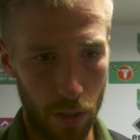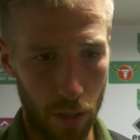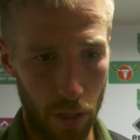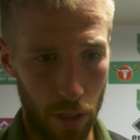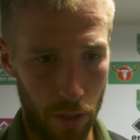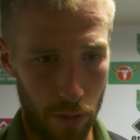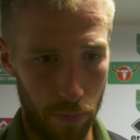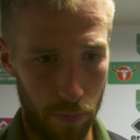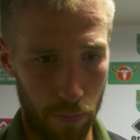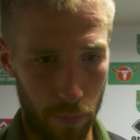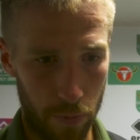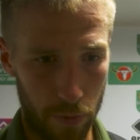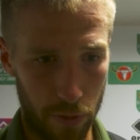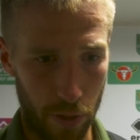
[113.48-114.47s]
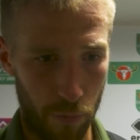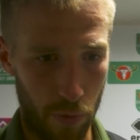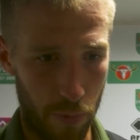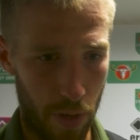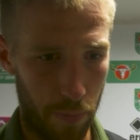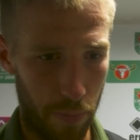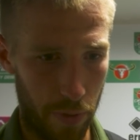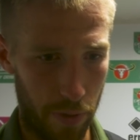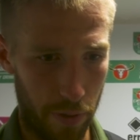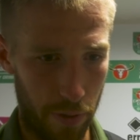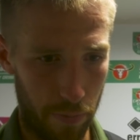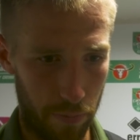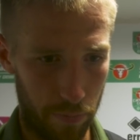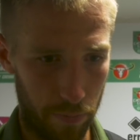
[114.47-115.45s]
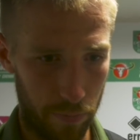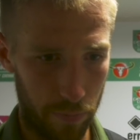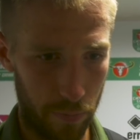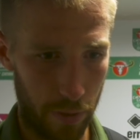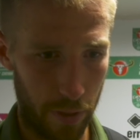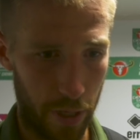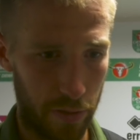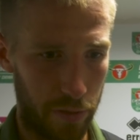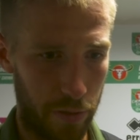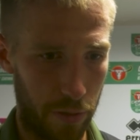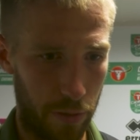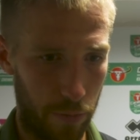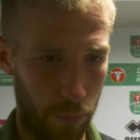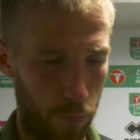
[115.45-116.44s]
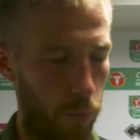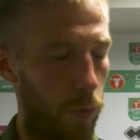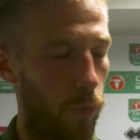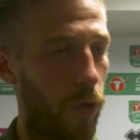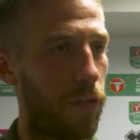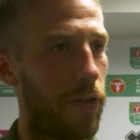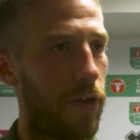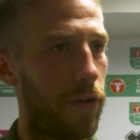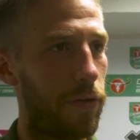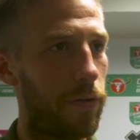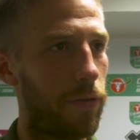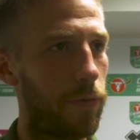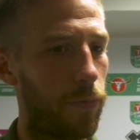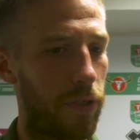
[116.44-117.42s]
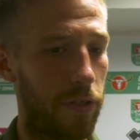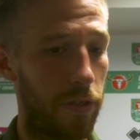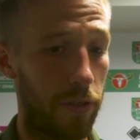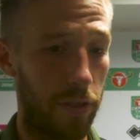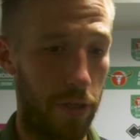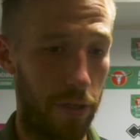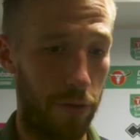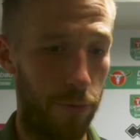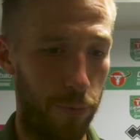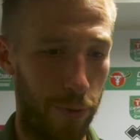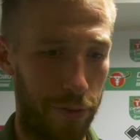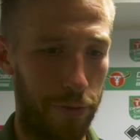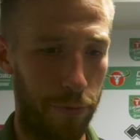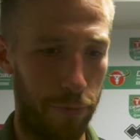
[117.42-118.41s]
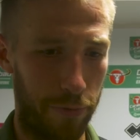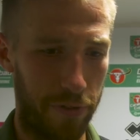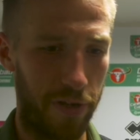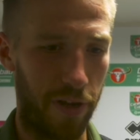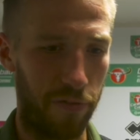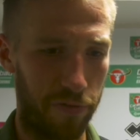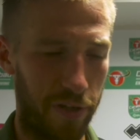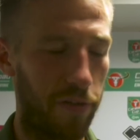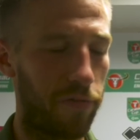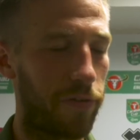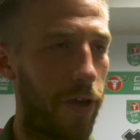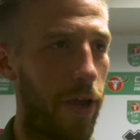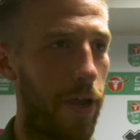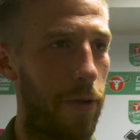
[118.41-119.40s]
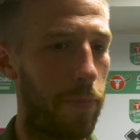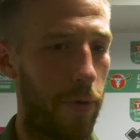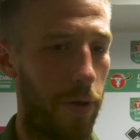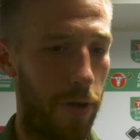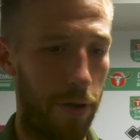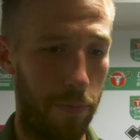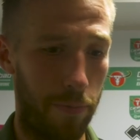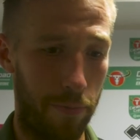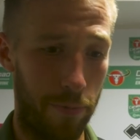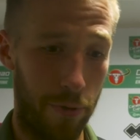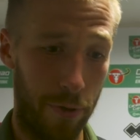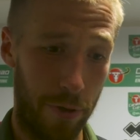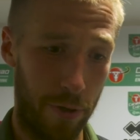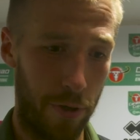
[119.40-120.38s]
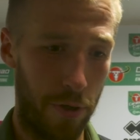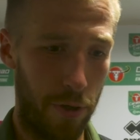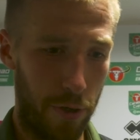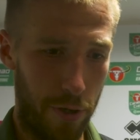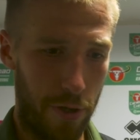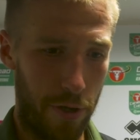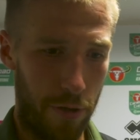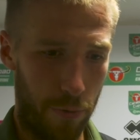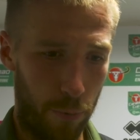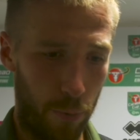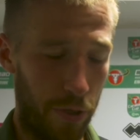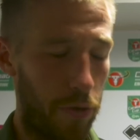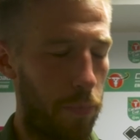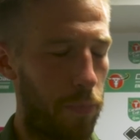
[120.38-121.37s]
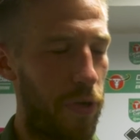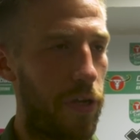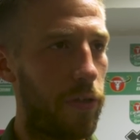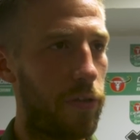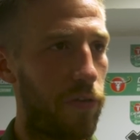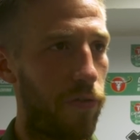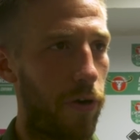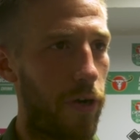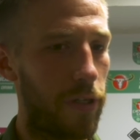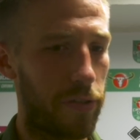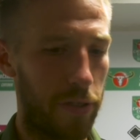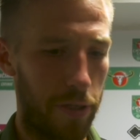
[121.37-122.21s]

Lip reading: Yeah, can remember last year we won there 1-0 and it was a tough, tough game. Will not be easy for us,